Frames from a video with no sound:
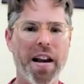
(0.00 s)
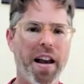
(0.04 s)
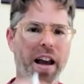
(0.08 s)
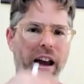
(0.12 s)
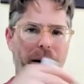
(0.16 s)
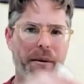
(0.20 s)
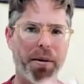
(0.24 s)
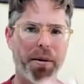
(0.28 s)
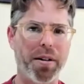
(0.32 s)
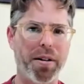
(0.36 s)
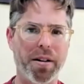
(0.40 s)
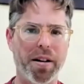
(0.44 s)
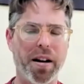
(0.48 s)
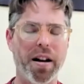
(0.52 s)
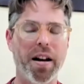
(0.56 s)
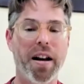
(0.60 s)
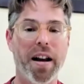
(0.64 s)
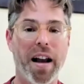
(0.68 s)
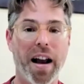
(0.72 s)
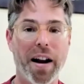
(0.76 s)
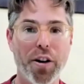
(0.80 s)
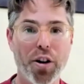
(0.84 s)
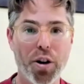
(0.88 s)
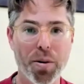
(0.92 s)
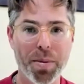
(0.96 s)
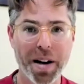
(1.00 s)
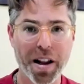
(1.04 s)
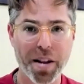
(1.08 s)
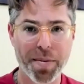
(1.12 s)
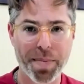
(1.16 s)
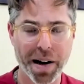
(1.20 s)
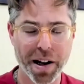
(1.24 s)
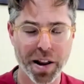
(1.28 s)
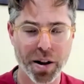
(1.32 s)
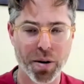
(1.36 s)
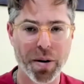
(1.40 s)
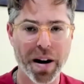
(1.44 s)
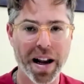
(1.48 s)
And nobody's,
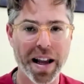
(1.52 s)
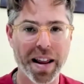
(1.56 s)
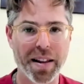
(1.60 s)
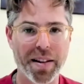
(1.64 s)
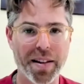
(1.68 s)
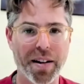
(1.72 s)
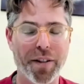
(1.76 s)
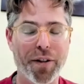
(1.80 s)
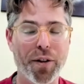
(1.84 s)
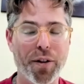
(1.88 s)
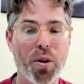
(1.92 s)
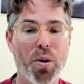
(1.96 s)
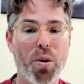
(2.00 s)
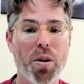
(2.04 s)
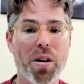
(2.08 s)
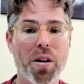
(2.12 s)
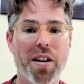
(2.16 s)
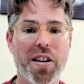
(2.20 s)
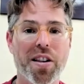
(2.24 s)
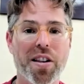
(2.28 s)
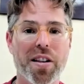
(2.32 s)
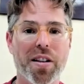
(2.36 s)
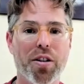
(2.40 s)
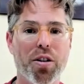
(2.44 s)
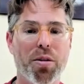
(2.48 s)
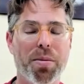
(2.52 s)
by the way, of course,